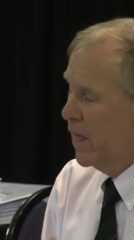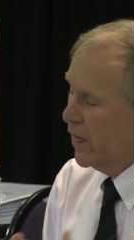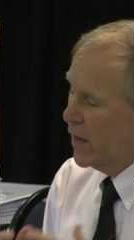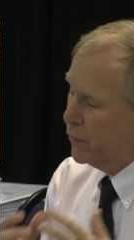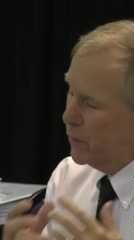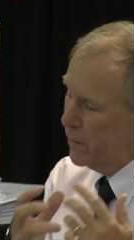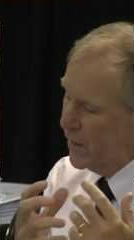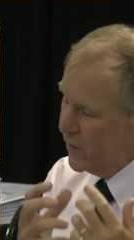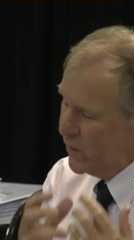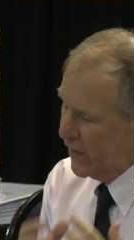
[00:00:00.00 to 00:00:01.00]
They
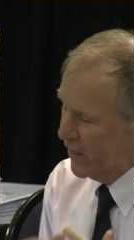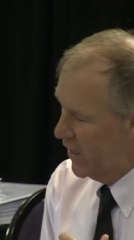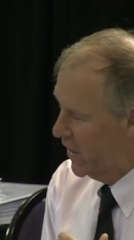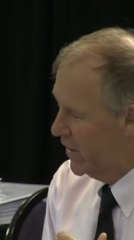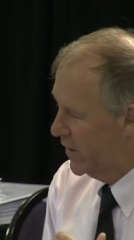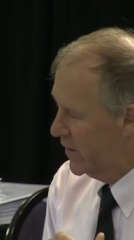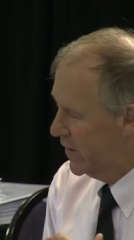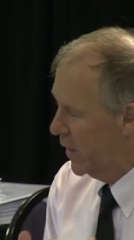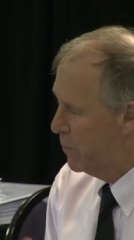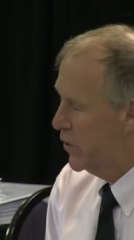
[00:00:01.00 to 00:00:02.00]
ferment cellulose
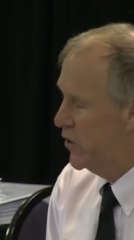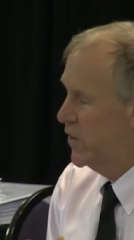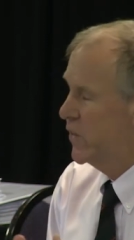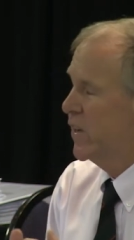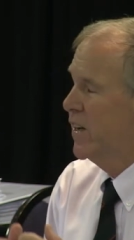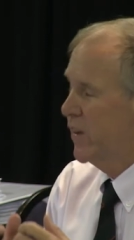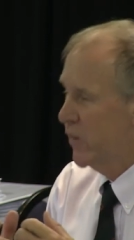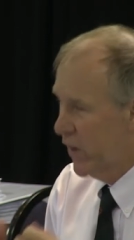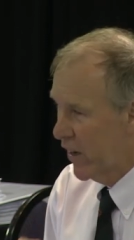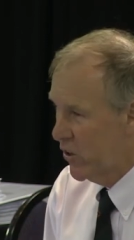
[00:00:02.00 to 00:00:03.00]
and produce
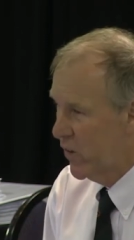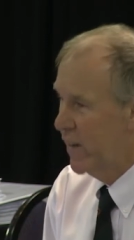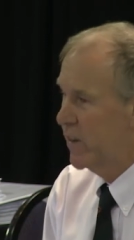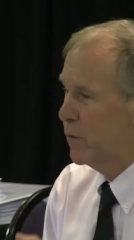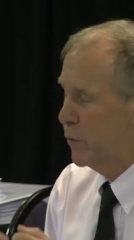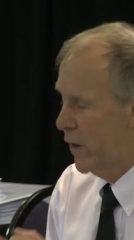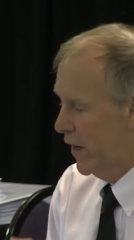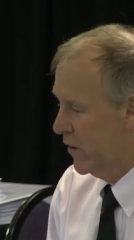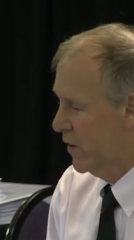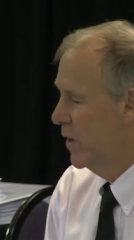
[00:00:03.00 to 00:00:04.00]
saturated
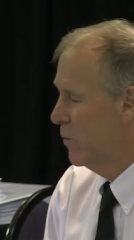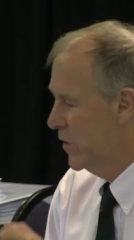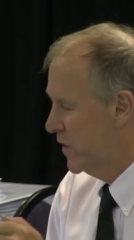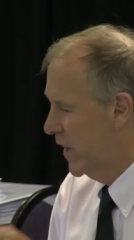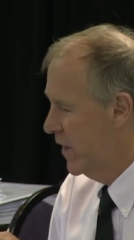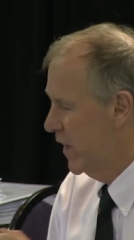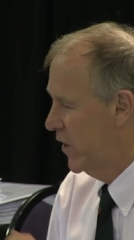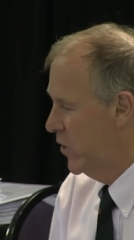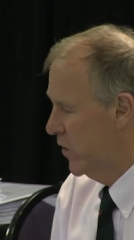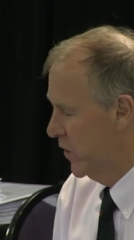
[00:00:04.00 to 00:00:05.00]
fat which they then
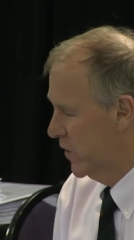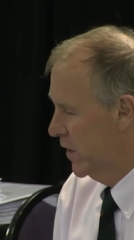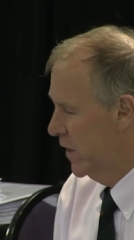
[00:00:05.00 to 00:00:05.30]
use